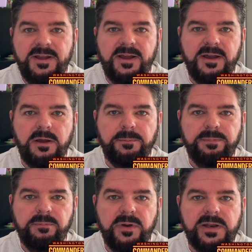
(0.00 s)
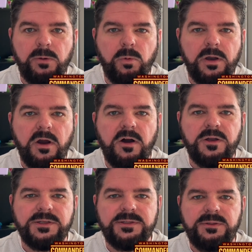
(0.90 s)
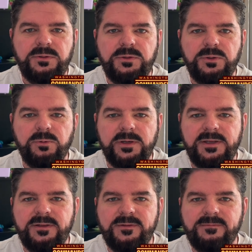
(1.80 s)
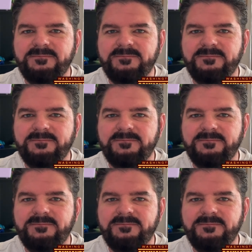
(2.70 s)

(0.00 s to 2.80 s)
Um, but at what cost do we